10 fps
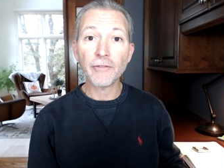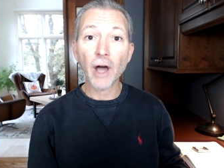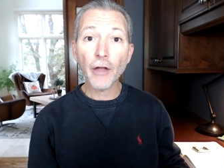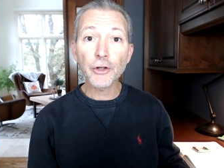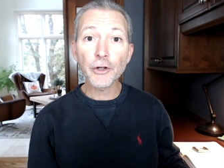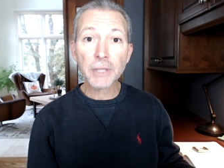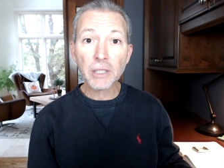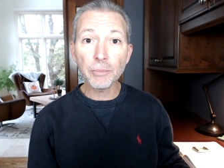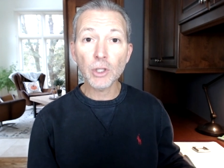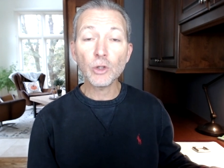of other
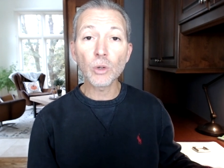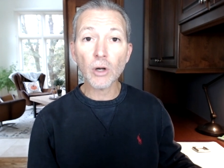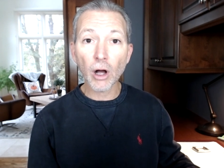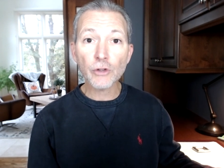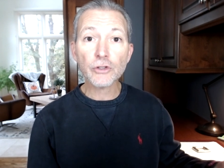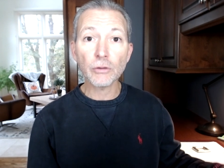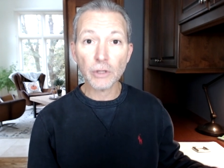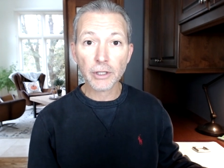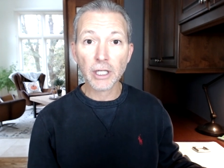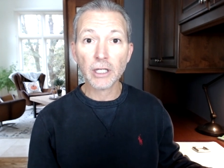people who are also
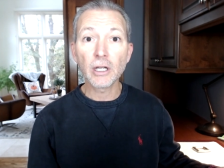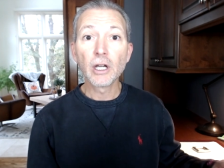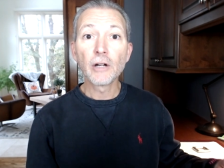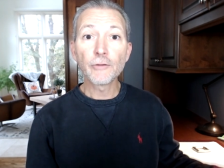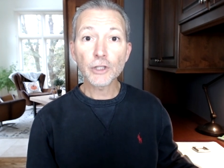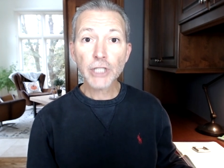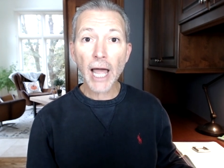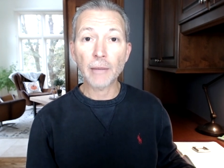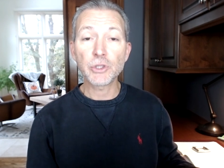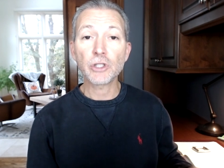looking for
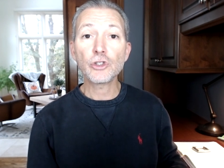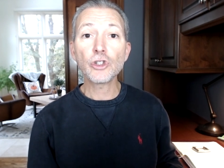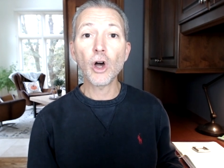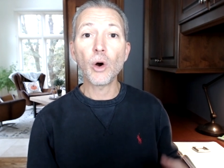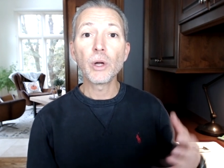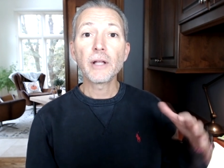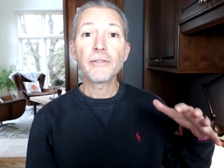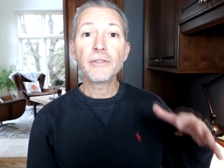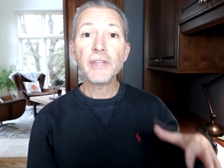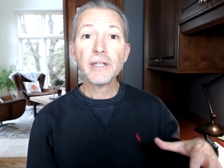jobs. So
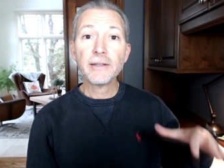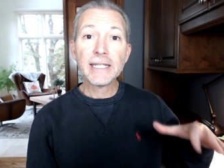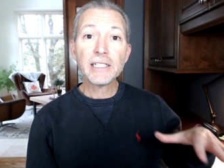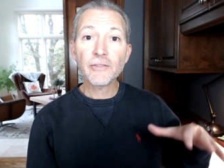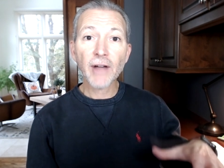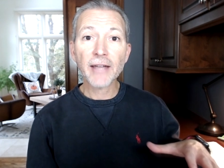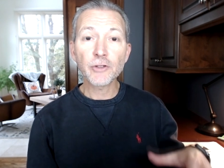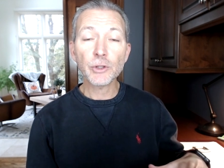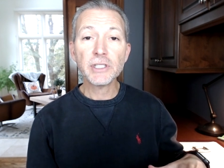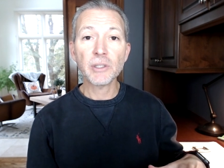th these five
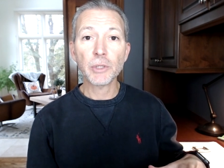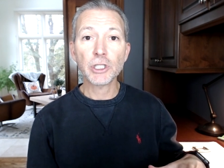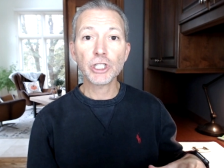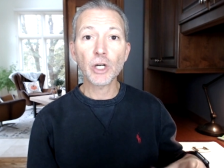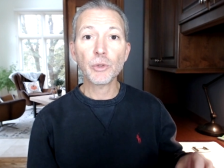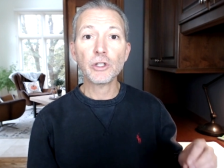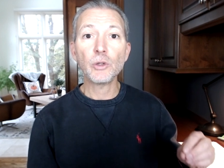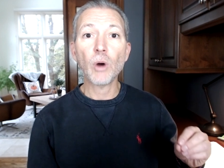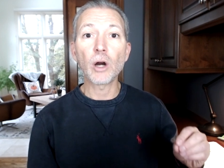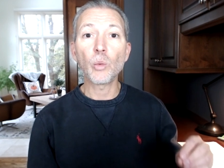creeds I'm going to share with
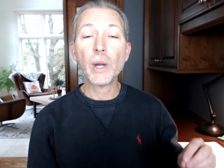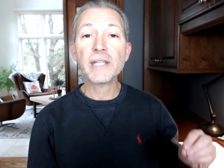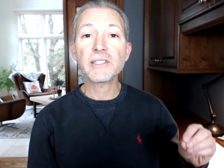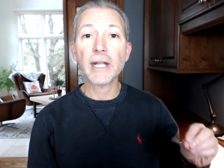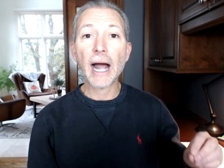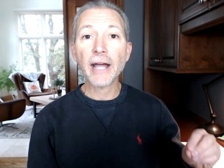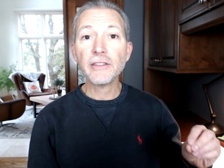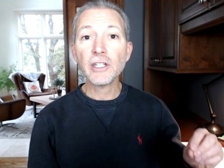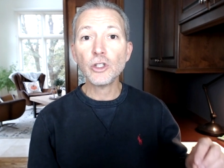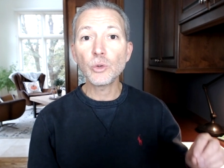you are ways that I
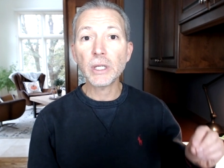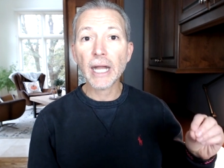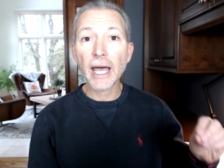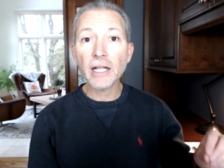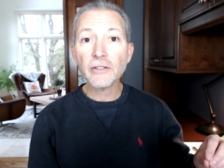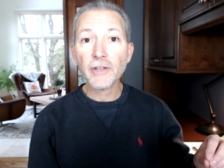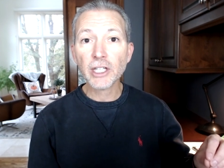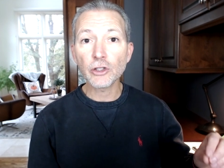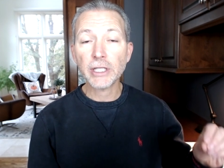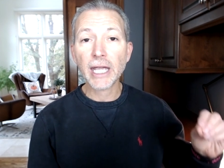think you can elevate
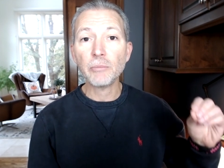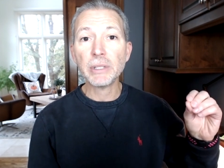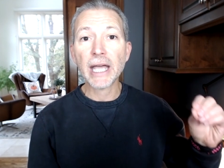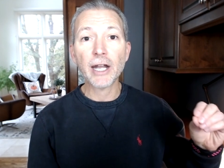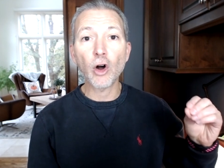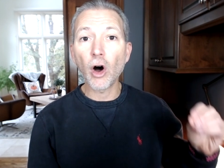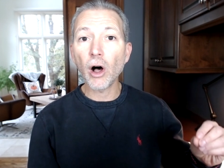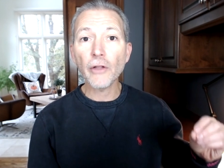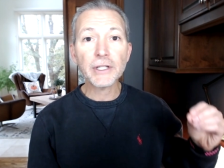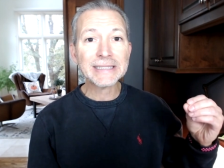your game beyond
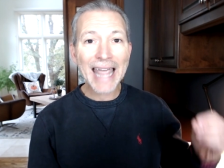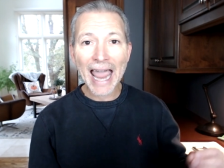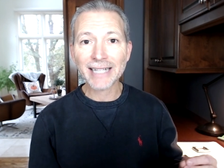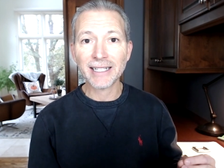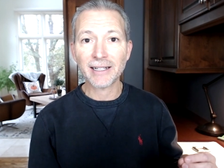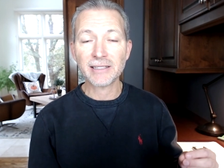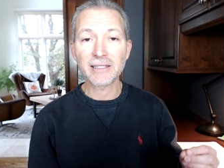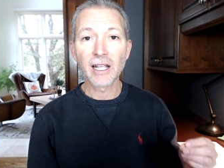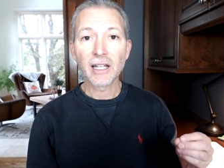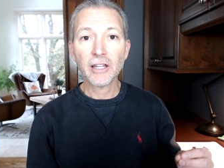all the tactics
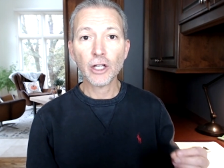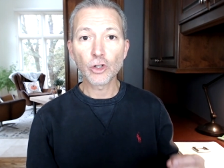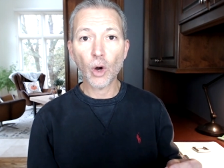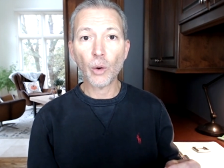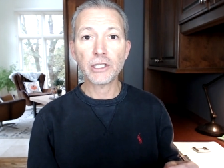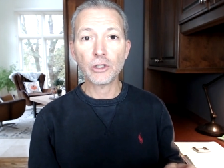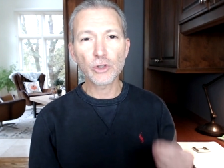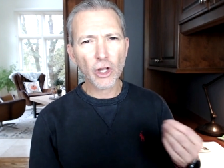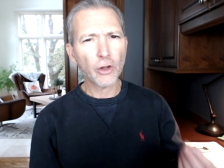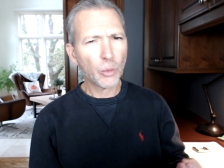that you're going to use,
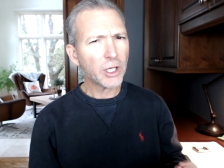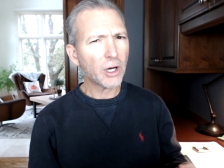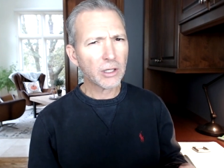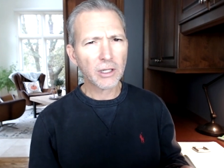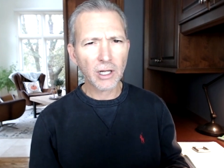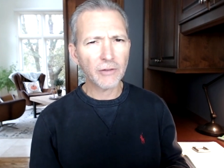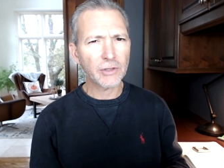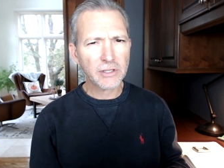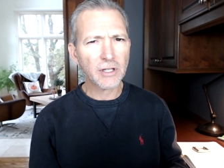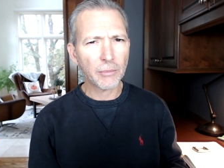although we are going to cover
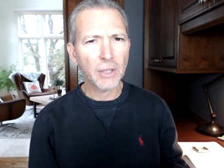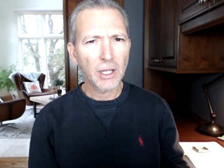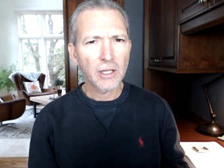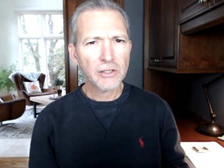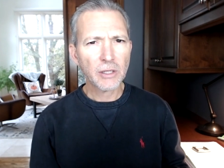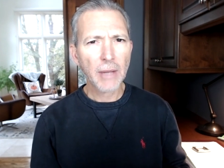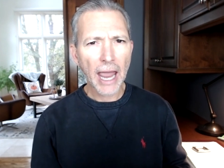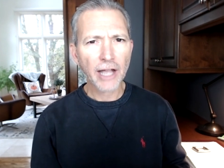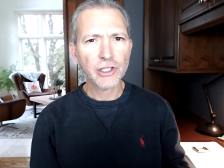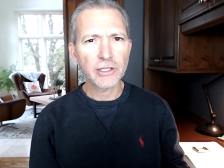some, some
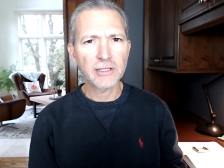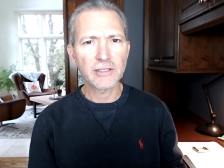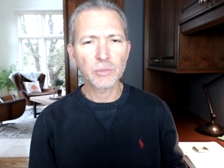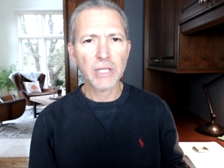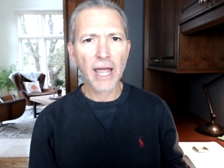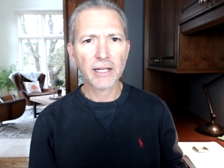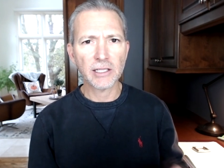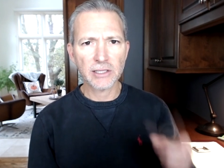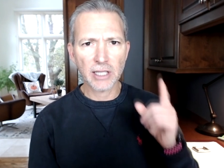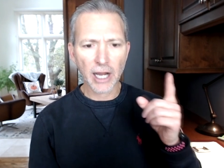actions and some
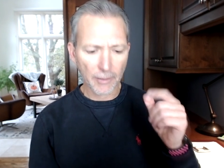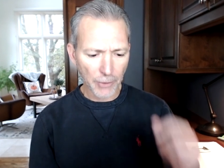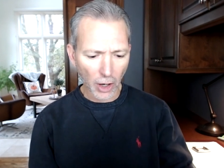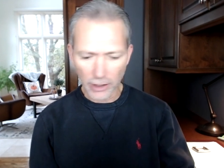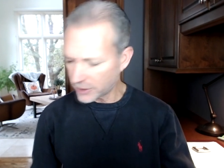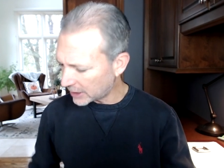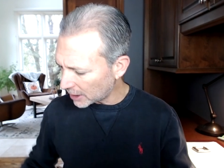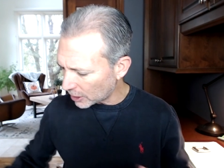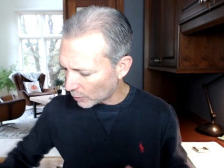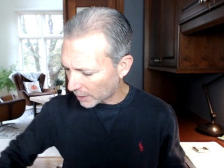tactics today. All right, let's get
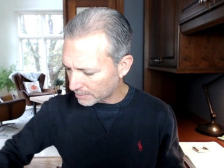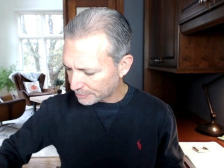into it.